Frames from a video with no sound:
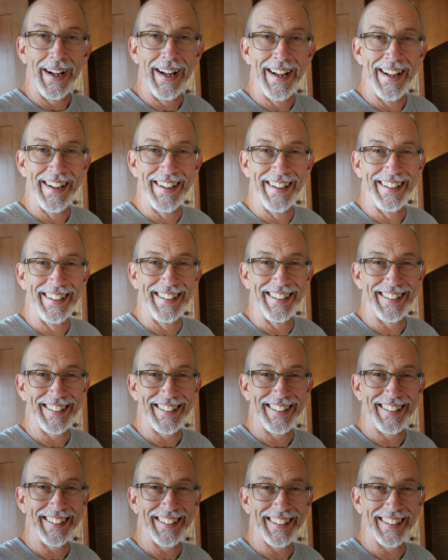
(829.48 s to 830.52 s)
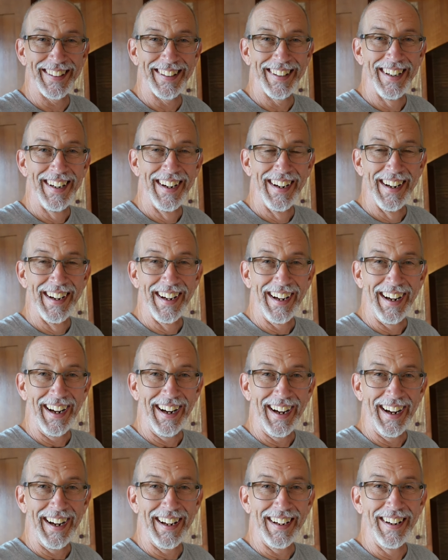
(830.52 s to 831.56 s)
she says,
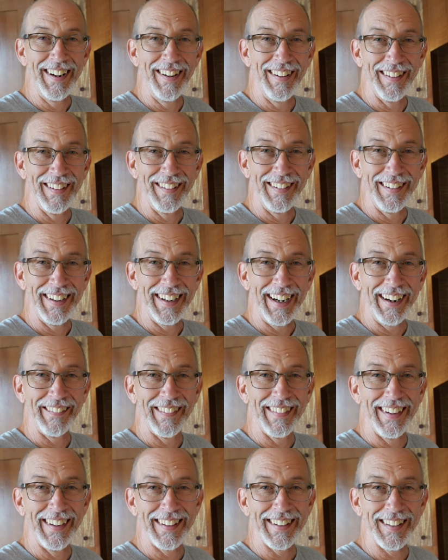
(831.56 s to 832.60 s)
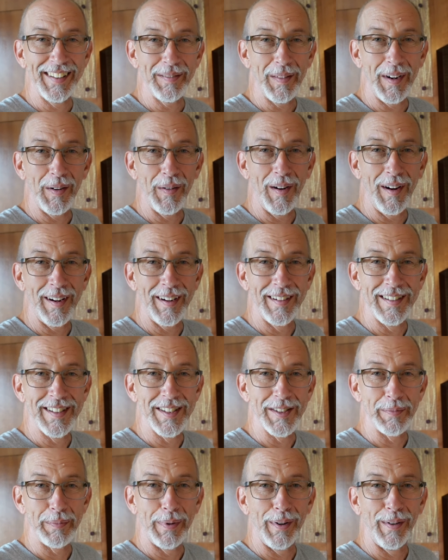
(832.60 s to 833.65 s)
I don't know what happened. I think my water
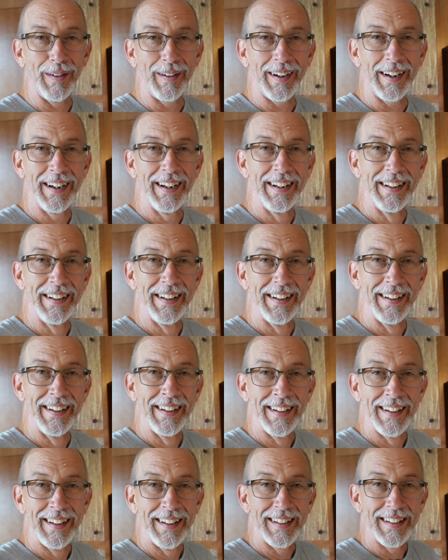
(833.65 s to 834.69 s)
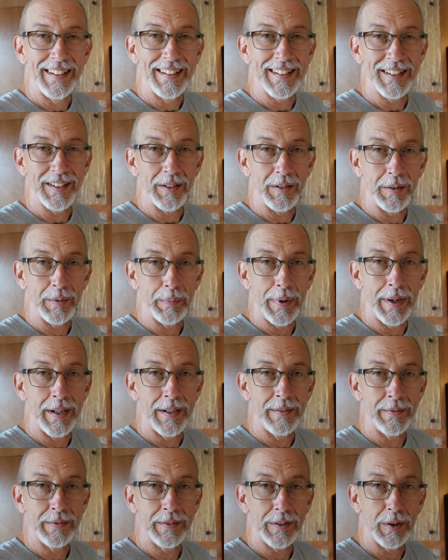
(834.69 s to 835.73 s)
just broke. So
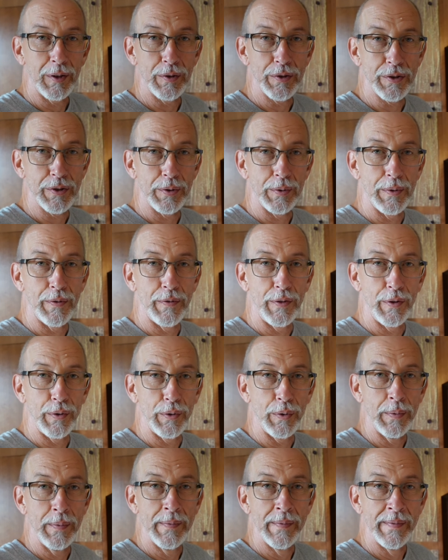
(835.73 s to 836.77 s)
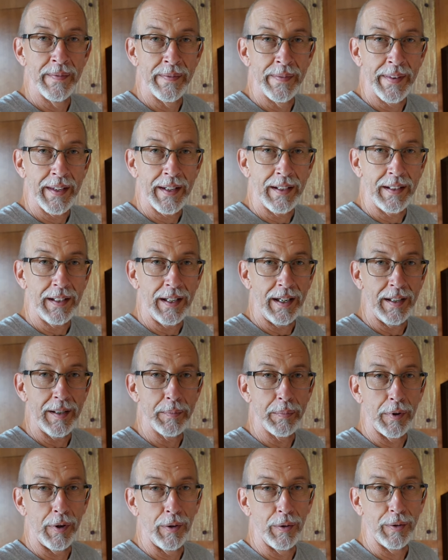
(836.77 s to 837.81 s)
upon closer review, yeah,
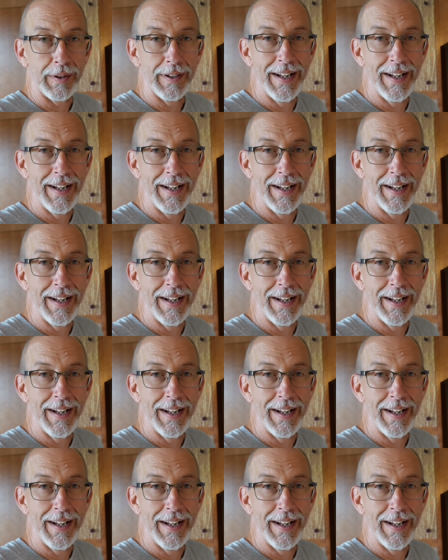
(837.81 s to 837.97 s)
it broke.